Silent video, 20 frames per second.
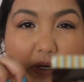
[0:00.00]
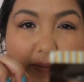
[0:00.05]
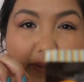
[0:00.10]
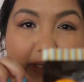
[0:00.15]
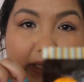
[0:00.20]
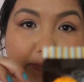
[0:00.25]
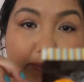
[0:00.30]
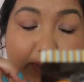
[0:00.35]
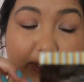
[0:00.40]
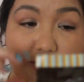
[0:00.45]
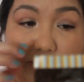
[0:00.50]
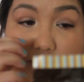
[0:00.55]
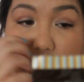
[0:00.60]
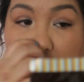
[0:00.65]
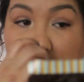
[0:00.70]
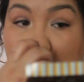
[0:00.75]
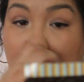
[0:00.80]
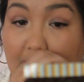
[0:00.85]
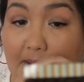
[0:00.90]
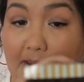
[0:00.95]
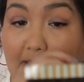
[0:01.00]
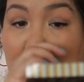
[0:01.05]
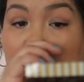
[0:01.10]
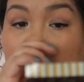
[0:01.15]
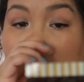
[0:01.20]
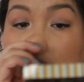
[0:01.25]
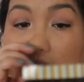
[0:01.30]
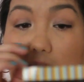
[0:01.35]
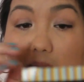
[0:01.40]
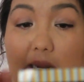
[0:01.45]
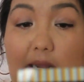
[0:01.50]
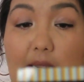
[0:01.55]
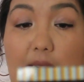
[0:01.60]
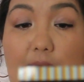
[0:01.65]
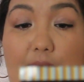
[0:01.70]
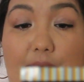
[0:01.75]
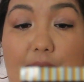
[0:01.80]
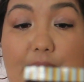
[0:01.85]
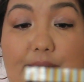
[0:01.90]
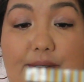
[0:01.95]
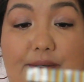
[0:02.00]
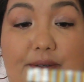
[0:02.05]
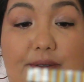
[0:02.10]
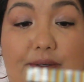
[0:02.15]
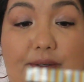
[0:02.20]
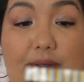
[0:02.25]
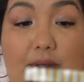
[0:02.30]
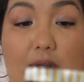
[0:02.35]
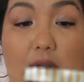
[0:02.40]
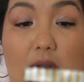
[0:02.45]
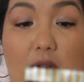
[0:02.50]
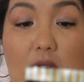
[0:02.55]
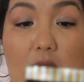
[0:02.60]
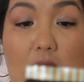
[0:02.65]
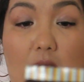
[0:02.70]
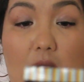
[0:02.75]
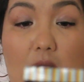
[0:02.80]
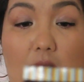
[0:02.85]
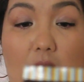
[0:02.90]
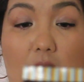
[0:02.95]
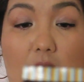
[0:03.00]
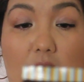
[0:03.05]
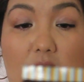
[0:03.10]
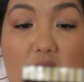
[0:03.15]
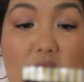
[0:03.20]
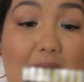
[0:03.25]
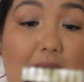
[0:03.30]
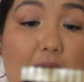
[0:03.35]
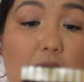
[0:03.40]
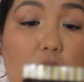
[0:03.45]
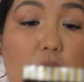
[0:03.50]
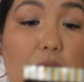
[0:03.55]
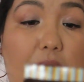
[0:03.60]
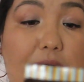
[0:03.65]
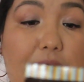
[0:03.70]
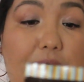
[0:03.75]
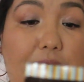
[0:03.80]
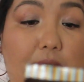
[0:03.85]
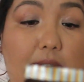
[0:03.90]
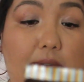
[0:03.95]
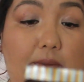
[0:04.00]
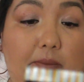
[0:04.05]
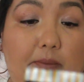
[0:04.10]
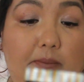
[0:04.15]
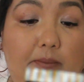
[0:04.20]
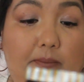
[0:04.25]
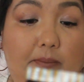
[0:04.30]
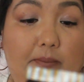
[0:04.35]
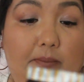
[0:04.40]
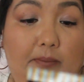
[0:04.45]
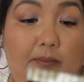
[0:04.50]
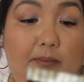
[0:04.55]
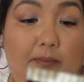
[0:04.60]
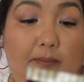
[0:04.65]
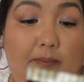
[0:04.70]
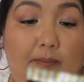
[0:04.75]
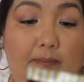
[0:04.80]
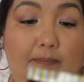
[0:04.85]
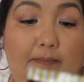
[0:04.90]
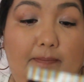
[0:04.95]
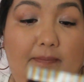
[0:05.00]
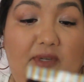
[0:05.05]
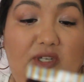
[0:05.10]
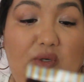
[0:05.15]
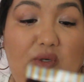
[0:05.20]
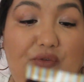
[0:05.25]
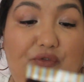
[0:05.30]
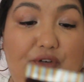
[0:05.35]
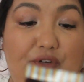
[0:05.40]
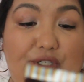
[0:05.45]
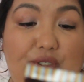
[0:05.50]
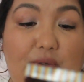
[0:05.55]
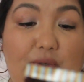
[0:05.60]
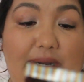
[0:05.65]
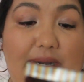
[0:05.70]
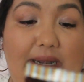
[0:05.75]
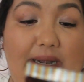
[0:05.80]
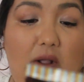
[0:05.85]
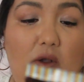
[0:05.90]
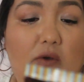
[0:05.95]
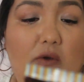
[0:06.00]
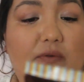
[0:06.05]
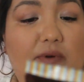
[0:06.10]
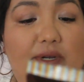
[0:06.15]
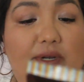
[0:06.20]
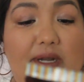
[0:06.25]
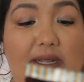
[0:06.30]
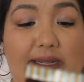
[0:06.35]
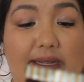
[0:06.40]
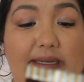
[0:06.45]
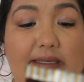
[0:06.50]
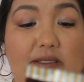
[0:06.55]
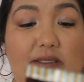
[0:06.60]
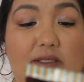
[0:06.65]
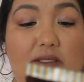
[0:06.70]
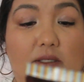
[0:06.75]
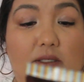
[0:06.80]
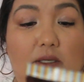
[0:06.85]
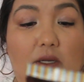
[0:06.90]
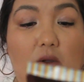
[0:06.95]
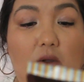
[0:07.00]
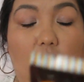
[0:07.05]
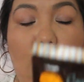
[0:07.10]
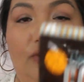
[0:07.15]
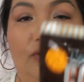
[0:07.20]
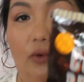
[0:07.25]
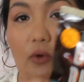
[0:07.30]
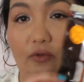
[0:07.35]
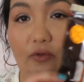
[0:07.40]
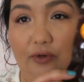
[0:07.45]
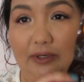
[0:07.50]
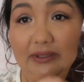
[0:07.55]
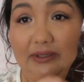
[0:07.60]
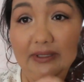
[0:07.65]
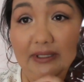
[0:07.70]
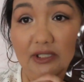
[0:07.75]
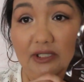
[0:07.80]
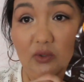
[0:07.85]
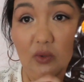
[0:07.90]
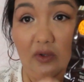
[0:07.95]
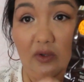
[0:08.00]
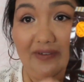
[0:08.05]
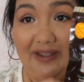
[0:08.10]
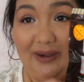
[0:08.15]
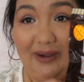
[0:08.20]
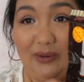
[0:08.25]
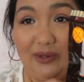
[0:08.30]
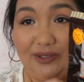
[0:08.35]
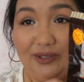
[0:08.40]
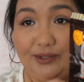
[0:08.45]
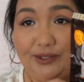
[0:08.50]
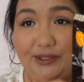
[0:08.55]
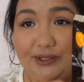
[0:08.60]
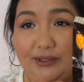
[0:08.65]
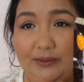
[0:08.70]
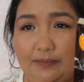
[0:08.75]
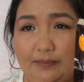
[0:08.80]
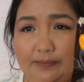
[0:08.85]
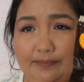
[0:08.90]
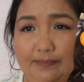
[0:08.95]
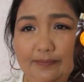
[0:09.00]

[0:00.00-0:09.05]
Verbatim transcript: put them in a pitcher and you add water and you refrigerate overnight or for at least 12 hours.